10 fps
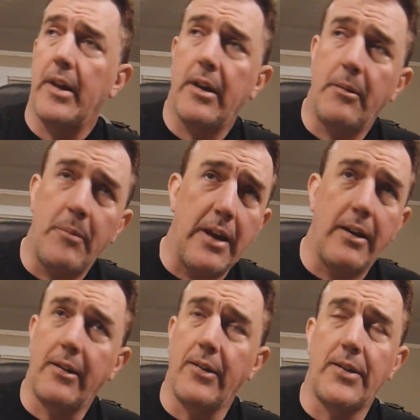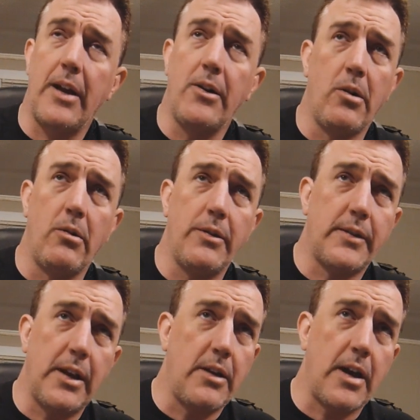And because I know
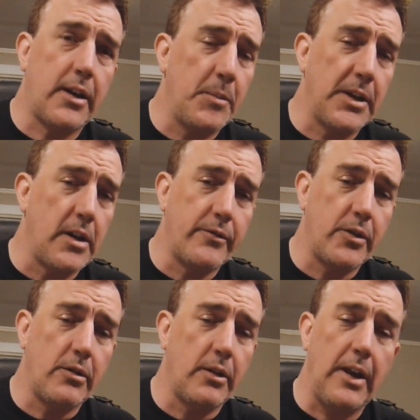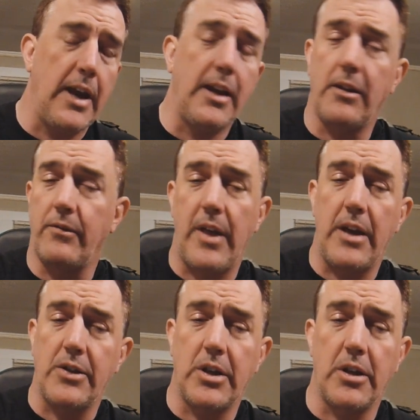that they're not going to be covering any of
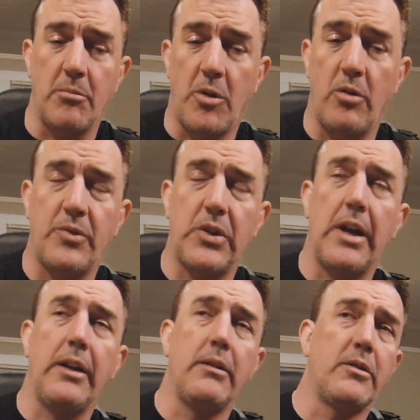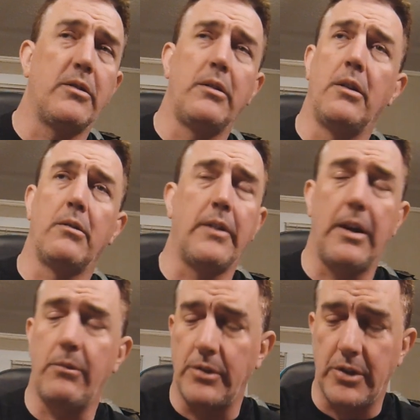that shit in a MOB site,
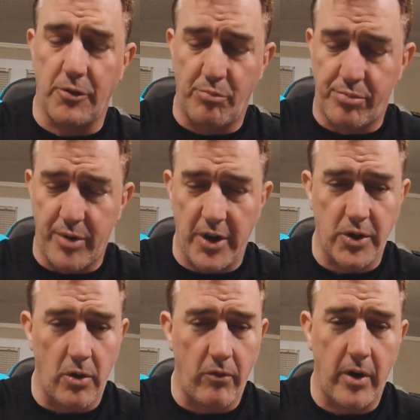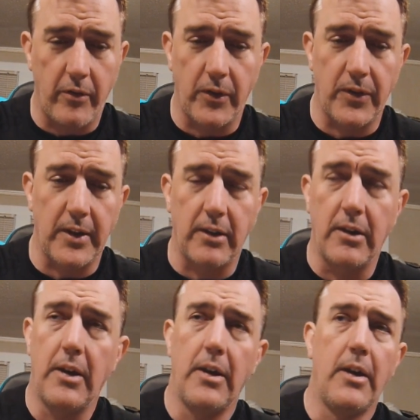they would just brush over everything.